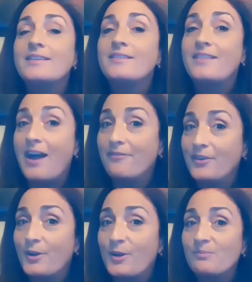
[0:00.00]

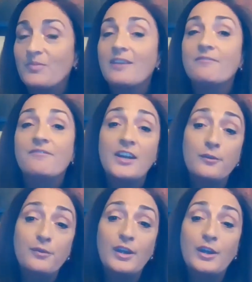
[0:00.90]
lavender,
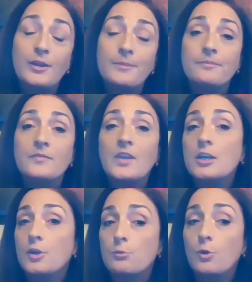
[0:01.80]
vetiver,
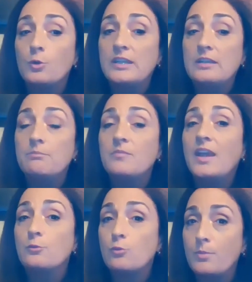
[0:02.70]
neroli,
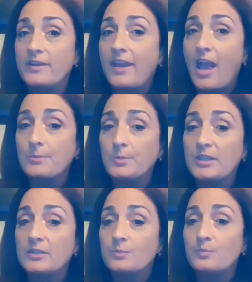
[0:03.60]
and Roman
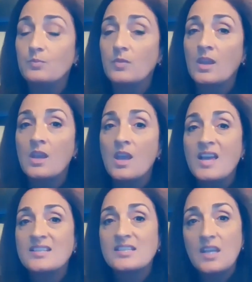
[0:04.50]
chamomile.
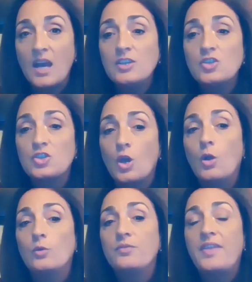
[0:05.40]
A study
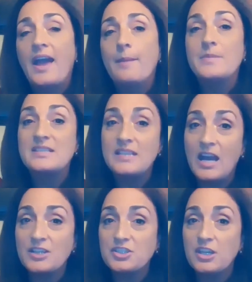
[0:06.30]
showed that
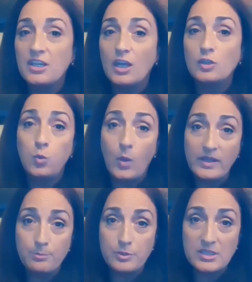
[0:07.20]
massaging a
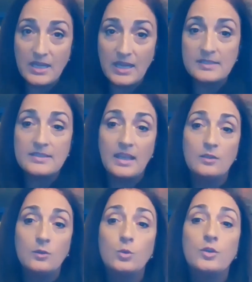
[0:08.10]
20%
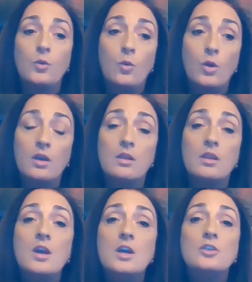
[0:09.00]
sandalwood
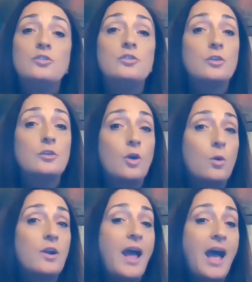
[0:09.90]
oil to the
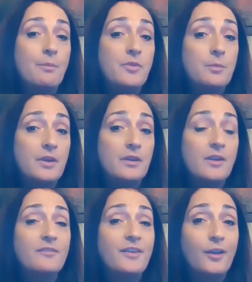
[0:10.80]
lower
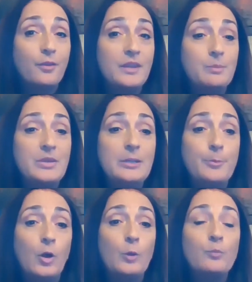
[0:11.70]
abdomen of healthy
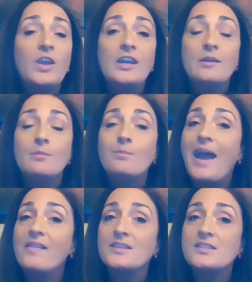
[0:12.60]
people
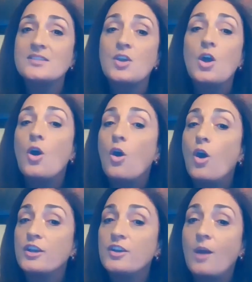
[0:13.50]
balanced
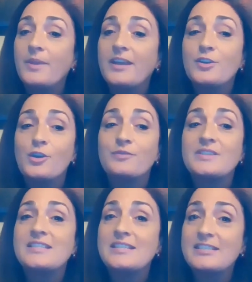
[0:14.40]
autonomic
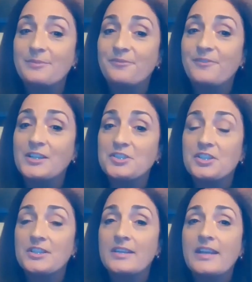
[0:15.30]
nervous system
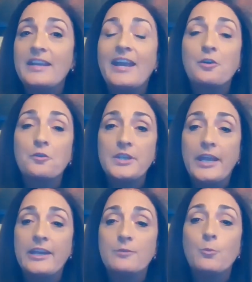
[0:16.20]
function and
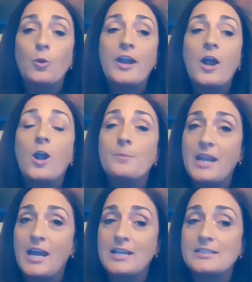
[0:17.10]
created more
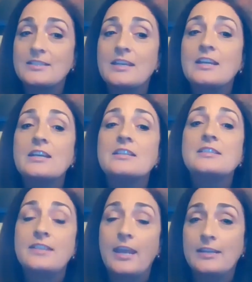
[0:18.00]
harmonized
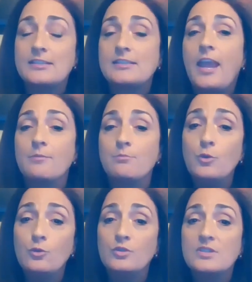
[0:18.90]
states, and
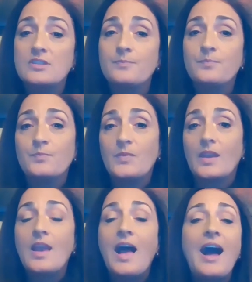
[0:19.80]
moods.
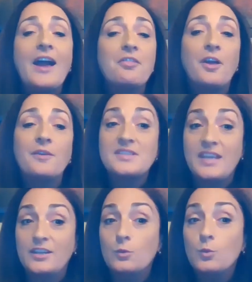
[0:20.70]
I love
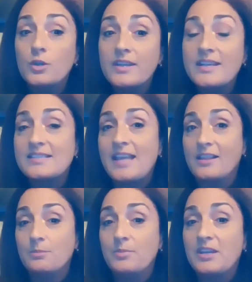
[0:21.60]
sandalwood
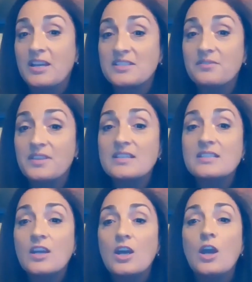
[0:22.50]
exactly because of
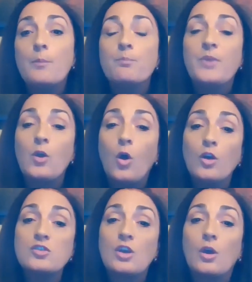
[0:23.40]
this, but
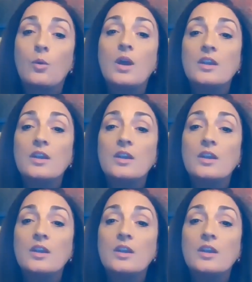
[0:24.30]
also